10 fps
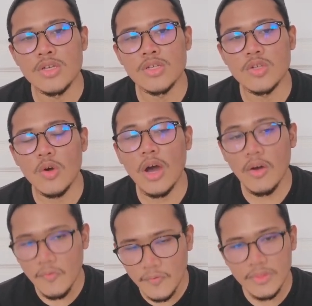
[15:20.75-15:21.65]
So
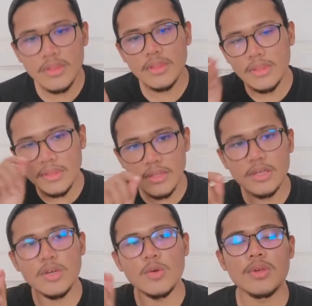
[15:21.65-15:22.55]

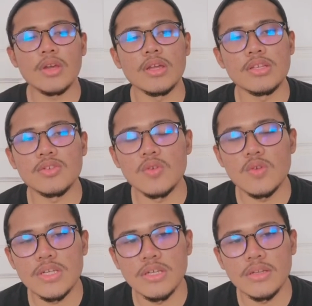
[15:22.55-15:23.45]
after we got the
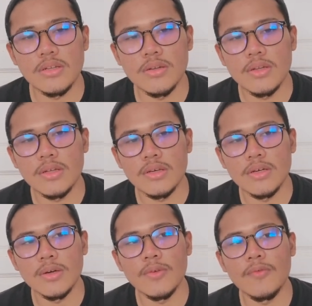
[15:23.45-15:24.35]
solution
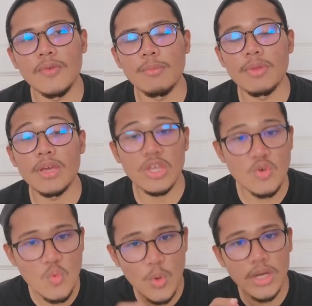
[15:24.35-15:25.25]
from the
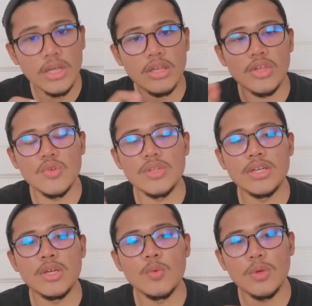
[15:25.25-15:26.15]
Q1 and
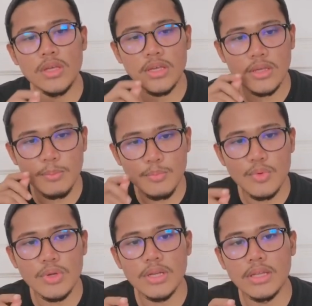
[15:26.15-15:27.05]
Q3, we
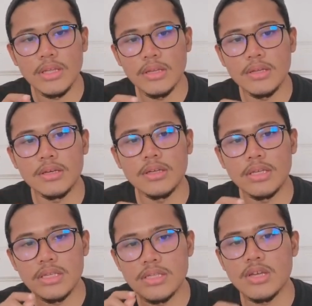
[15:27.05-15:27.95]
put in the
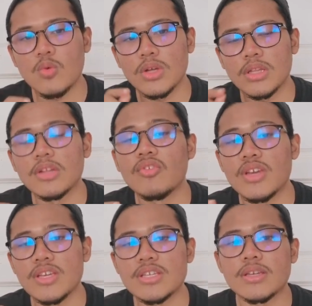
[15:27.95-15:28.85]
interquartile
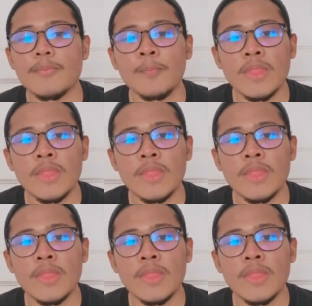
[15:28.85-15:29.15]
range.